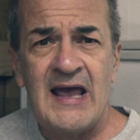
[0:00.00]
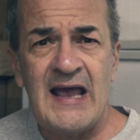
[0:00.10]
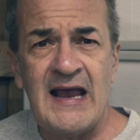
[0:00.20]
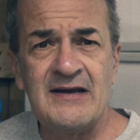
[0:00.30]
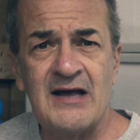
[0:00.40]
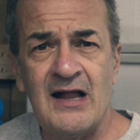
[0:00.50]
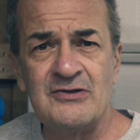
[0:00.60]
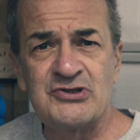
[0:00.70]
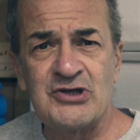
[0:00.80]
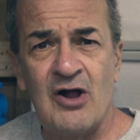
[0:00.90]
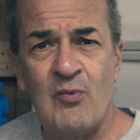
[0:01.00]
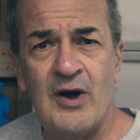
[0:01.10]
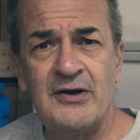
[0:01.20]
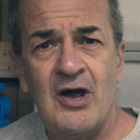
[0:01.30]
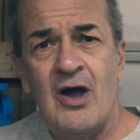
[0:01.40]
and I'll install
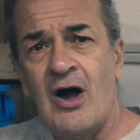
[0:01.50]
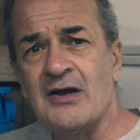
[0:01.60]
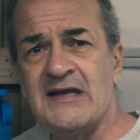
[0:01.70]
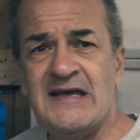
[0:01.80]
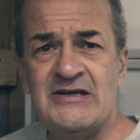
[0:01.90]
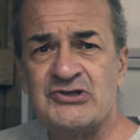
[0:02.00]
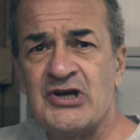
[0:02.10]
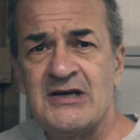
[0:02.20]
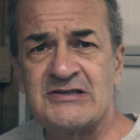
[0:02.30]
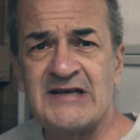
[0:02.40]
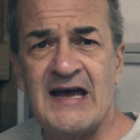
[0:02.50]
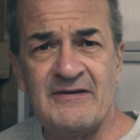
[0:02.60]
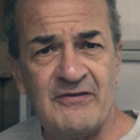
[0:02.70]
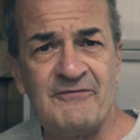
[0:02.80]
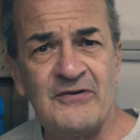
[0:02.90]
one on each side
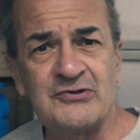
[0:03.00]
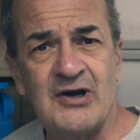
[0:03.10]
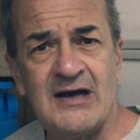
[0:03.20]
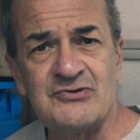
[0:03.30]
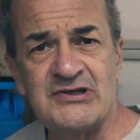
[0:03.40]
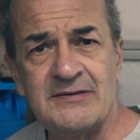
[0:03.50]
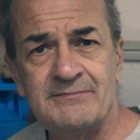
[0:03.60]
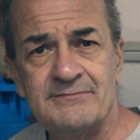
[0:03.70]
of the filter housing.